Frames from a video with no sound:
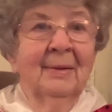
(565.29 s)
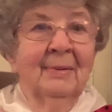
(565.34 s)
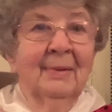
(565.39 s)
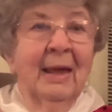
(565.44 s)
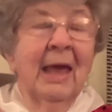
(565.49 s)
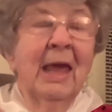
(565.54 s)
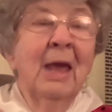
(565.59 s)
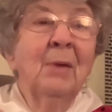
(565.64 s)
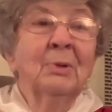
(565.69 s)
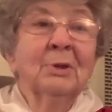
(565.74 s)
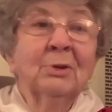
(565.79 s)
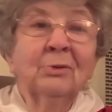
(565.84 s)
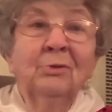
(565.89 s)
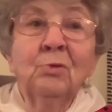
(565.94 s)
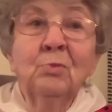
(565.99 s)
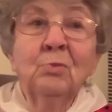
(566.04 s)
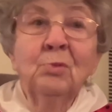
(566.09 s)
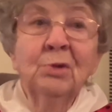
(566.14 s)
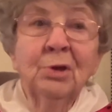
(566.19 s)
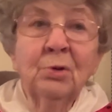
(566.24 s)
He was
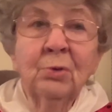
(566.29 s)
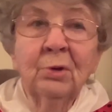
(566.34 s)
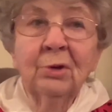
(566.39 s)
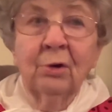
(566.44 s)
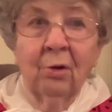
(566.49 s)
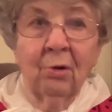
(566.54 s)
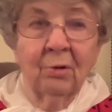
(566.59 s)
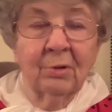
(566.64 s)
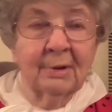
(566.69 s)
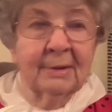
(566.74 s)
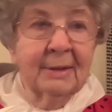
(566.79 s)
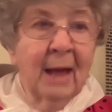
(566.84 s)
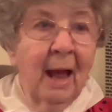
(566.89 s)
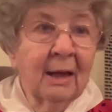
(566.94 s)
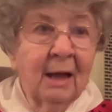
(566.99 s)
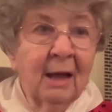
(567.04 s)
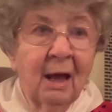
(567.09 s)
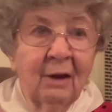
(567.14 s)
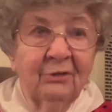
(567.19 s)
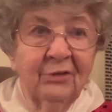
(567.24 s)
doing curtains. I
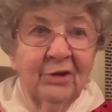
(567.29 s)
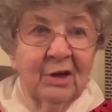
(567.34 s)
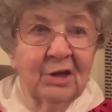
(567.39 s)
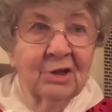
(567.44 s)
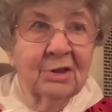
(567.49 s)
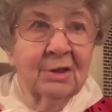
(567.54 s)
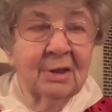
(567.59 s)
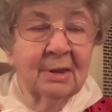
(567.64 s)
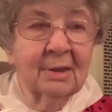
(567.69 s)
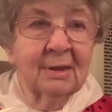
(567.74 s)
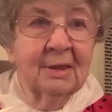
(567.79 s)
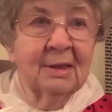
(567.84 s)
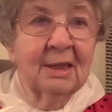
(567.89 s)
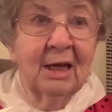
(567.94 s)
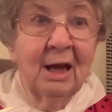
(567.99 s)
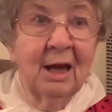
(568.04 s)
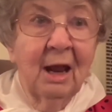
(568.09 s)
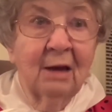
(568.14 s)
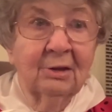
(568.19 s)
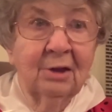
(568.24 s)
got to finish this.
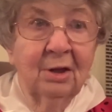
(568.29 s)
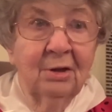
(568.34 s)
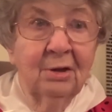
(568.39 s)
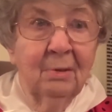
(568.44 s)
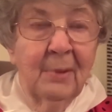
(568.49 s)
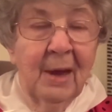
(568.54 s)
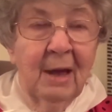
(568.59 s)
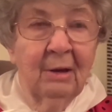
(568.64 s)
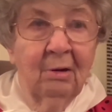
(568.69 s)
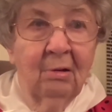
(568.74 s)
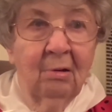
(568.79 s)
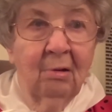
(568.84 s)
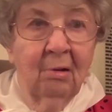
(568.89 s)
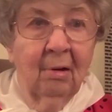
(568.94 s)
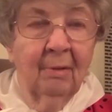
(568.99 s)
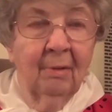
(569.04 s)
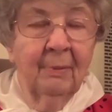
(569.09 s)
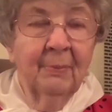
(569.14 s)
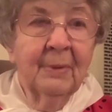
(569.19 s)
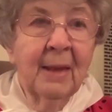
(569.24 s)
Then I'll tell you about
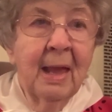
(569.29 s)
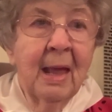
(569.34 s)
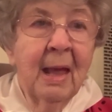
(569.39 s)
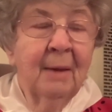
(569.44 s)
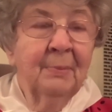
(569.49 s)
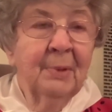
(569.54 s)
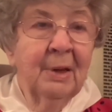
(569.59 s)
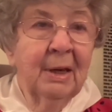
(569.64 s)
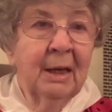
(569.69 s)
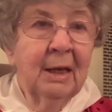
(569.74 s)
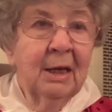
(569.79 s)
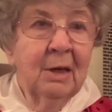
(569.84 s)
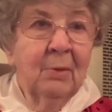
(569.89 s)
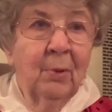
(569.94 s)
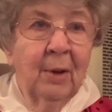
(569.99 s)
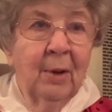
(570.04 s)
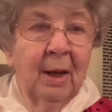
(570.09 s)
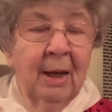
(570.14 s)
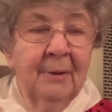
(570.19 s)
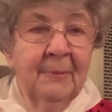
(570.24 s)
Laurel. But
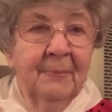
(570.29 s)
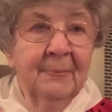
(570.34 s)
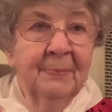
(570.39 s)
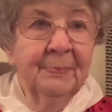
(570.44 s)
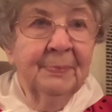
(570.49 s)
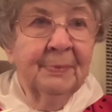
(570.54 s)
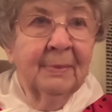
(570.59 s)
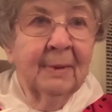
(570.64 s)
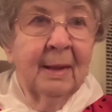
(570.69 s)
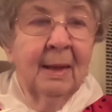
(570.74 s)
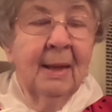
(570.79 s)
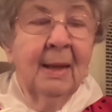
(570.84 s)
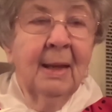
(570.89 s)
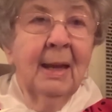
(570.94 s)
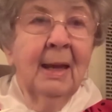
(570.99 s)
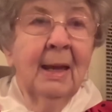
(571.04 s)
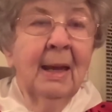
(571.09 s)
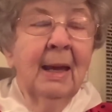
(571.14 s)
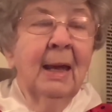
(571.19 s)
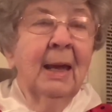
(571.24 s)
anyway,
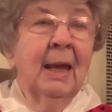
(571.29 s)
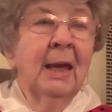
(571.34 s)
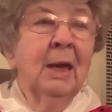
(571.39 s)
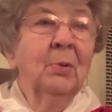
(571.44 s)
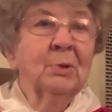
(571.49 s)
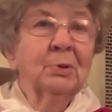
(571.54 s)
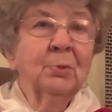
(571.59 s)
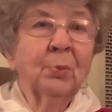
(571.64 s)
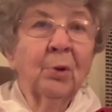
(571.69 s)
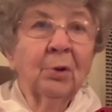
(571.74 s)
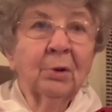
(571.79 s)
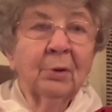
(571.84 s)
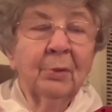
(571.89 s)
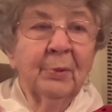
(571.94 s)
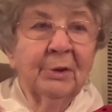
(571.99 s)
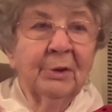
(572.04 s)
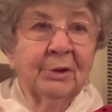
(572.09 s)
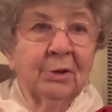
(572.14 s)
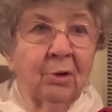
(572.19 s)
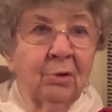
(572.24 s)
he was working
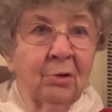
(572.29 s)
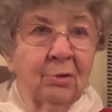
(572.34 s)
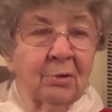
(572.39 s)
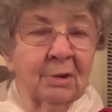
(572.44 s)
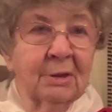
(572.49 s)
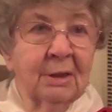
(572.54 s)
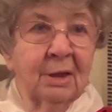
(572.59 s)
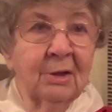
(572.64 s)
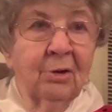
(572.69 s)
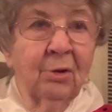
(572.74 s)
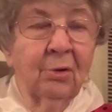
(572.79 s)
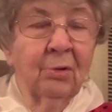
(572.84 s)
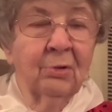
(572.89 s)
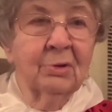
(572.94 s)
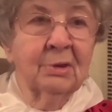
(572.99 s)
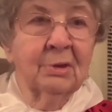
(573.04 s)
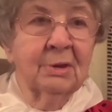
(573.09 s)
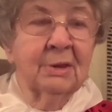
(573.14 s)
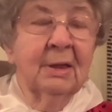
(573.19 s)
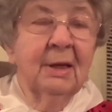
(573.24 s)
with curtains and
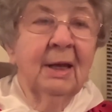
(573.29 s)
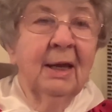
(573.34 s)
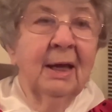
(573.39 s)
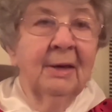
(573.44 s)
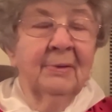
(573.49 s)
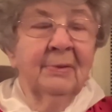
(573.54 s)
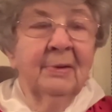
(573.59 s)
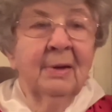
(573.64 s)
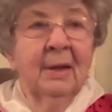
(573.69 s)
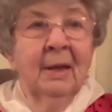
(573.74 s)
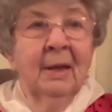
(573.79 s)
curtains, and